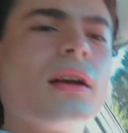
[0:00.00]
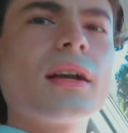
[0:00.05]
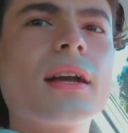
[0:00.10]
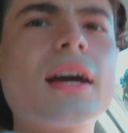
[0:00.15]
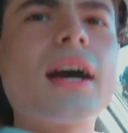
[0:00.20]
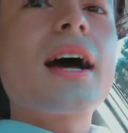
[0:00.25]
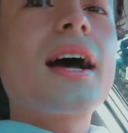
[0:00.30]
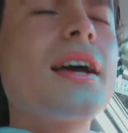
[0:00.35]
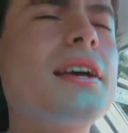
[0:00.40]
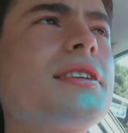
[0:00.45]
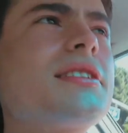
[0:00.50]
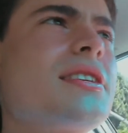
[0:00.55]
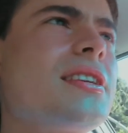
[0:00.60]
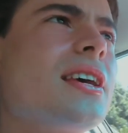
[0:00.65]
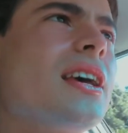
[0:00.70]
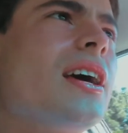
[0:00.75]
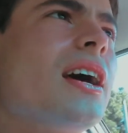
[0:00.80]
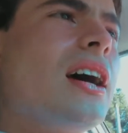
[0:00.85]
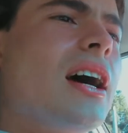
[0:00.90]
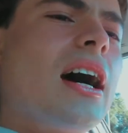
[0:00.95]
Guys,
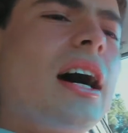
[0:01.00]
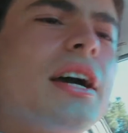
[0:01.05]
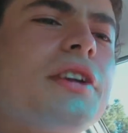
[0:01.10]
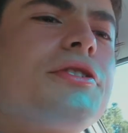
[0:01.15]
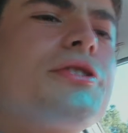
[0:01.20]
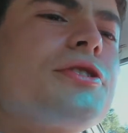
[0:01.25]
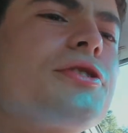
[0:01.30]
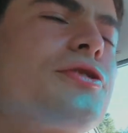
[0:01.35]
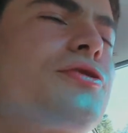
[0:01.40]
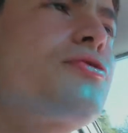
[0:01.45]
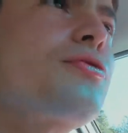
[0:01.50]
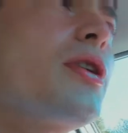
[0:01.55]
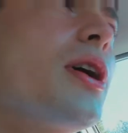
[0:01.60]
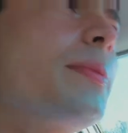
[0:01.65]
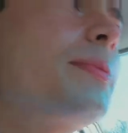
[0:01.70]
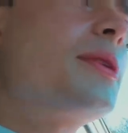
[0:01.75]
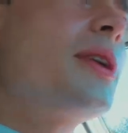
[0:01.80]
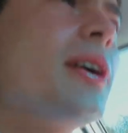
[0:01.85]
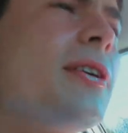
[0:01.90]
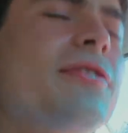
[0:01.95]
I just
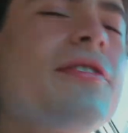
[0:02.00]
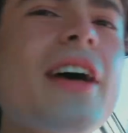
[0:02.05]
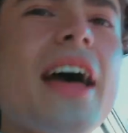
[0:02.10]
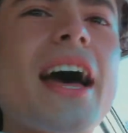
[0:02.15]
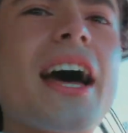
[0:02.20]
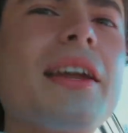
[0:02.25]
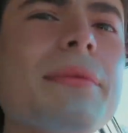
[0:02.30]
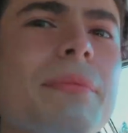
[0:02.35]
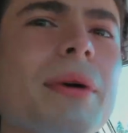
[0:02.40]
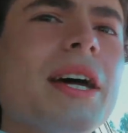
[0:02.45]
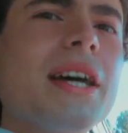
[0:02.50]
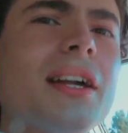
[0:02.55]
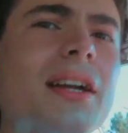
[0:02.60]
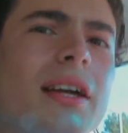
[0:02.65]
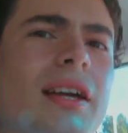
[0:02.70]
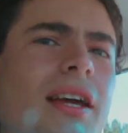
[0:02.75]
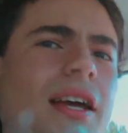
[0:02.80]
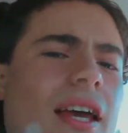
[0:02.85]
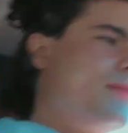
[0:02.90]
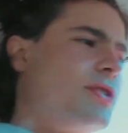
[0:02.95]
dropped off Atma.
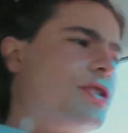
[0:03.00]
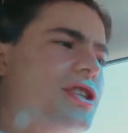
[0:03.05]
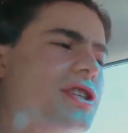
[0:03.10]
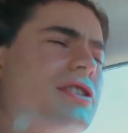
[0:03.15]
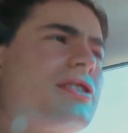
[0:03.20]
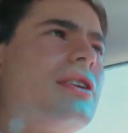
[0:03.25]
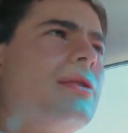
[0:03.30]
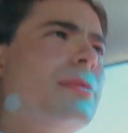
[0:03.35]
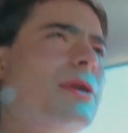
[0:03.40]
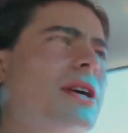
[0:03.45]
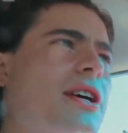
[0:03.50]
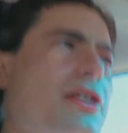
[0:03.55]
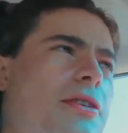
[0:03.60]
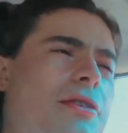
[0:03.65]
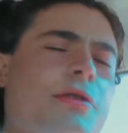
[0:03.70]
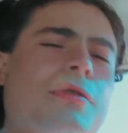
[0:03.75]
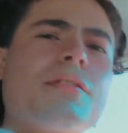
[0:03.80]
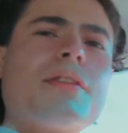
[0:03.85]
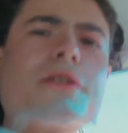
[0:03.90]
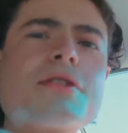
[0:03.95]
She's gonna be at
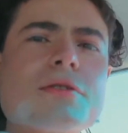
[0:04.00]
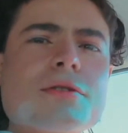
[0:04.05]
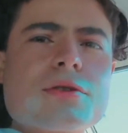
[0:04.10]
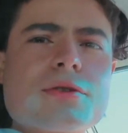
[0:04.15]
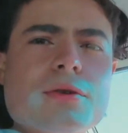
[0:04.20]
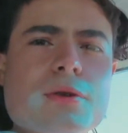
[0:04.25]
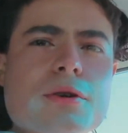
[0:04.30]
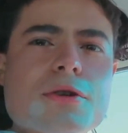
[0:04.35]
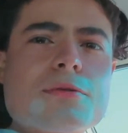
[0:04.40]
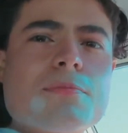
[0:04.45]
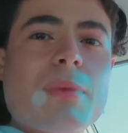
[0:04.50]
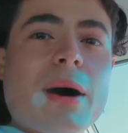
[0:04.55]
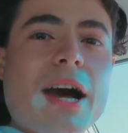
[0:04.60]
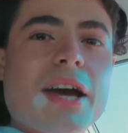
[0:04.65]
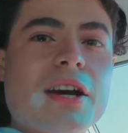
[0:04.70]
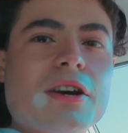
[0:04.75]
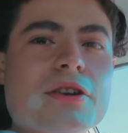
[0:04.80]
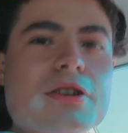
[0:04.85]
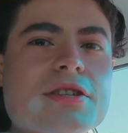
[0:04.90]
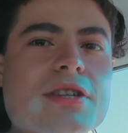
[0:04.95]
Universal Studios
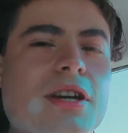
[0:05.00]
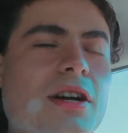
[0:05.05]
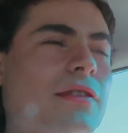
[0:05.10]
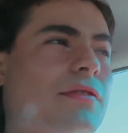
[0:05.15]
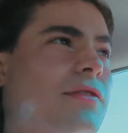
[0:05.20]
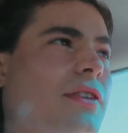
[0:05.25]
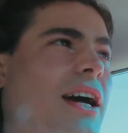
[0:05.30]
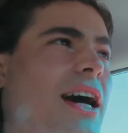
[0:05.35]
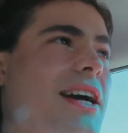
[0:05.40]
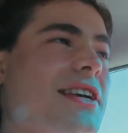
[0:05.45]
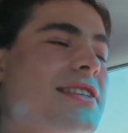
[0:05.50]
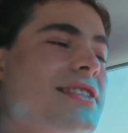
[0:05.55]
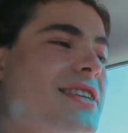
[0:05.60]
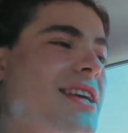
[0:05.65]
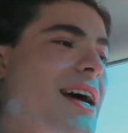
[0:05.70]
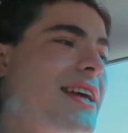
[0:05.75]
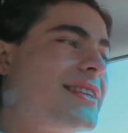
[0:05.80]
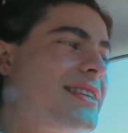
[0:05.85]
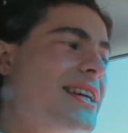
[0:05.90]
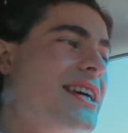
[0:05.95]
by herself. Guys,
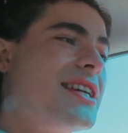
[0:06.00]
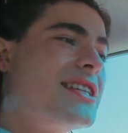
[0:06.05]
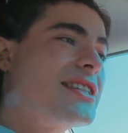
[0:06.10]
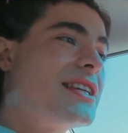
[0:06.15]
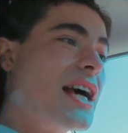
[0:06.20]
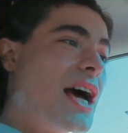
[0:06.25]
that takes